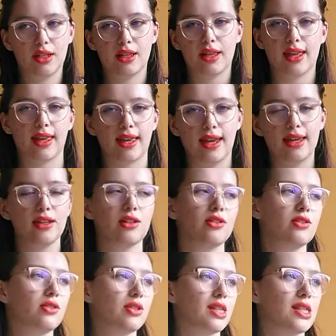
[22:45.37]
Like, I
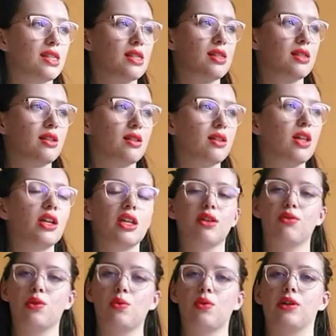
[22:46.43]
know not
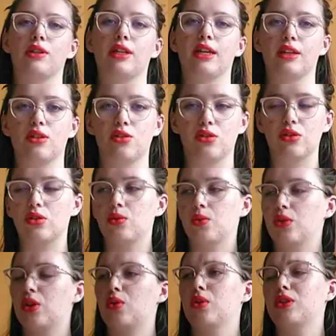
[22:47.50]
everyone can cook,
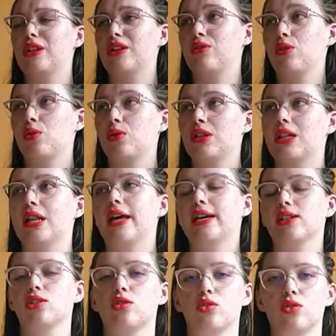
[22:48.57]
not everyone
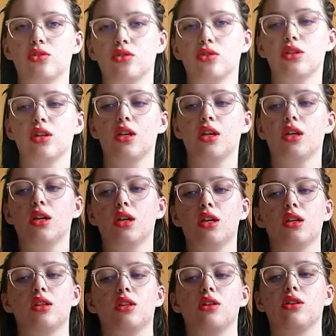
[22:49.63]
likes to cook,
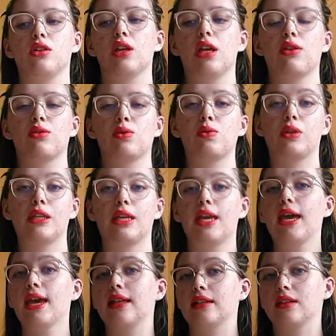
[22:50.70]
not everyone
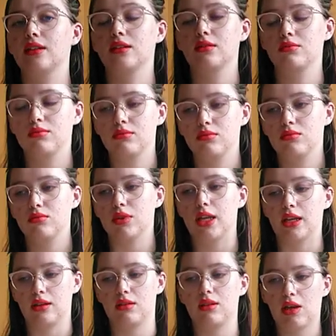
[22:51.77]
can,
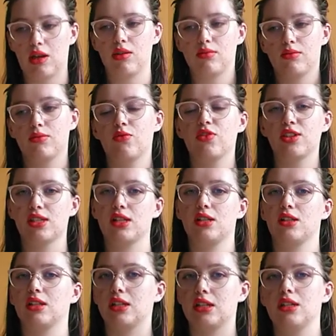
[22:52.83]
like
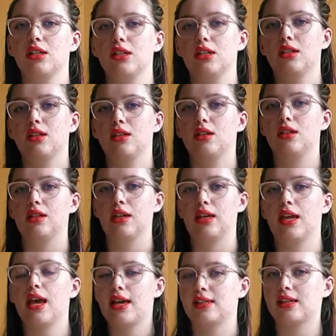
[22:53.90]
physically, like
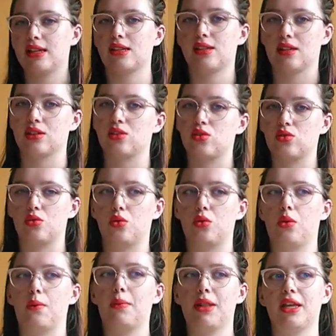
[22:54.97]
has access to
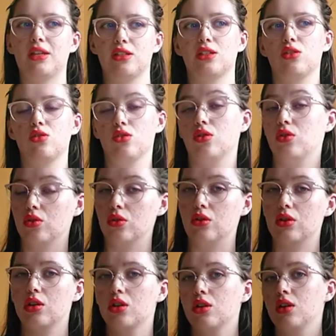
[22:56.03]
a place to cook,
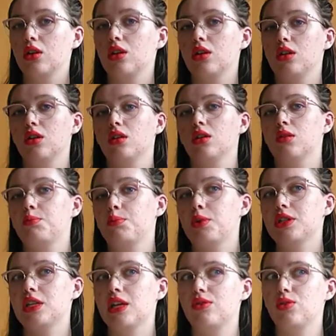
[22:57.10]
but
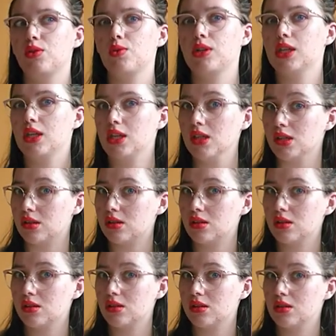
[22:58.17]
everyone
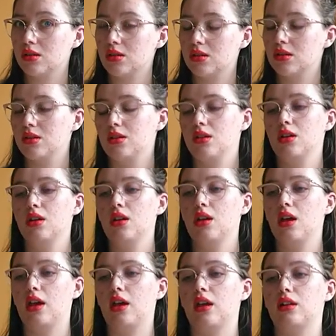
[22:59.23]
eats.
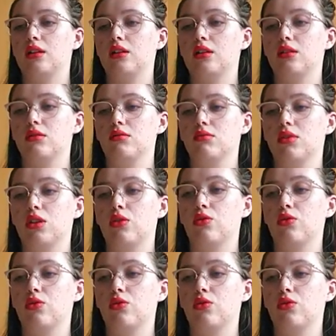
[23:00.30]
And the